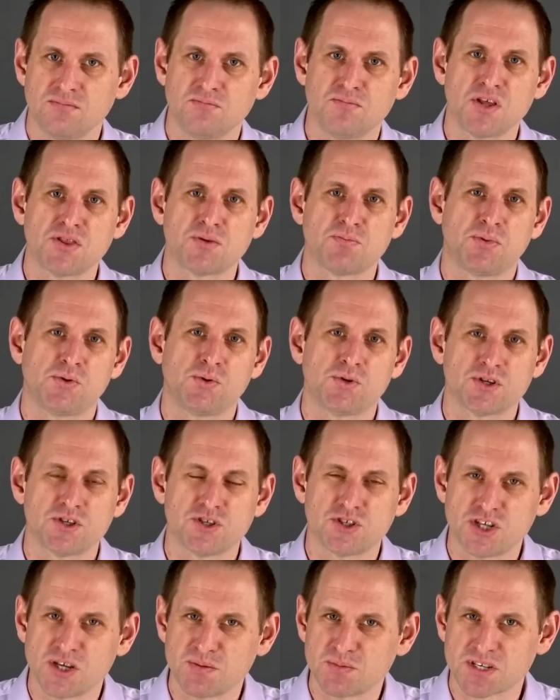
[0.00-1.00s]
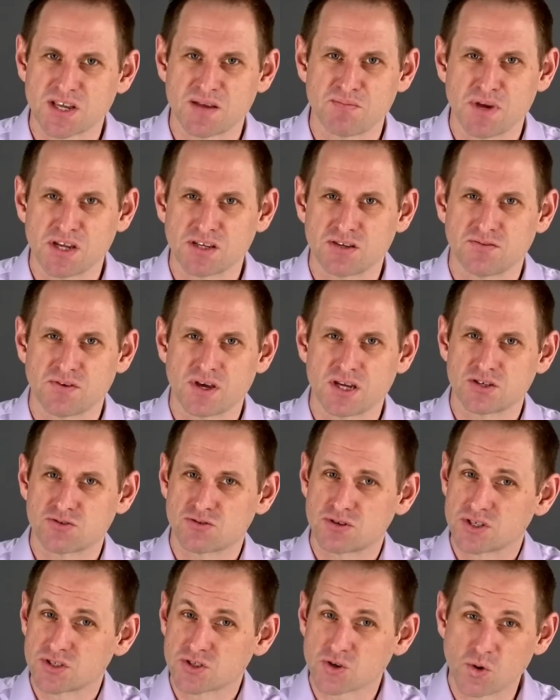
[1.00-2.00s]
motherboard and chipset
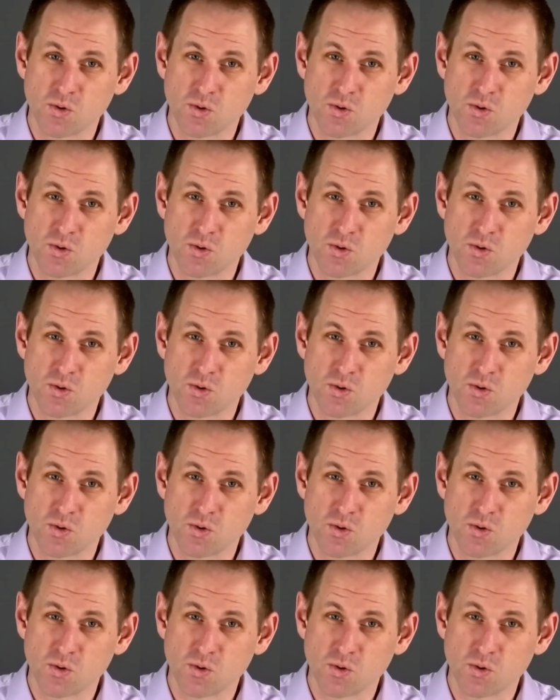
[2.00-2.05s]
manufacturers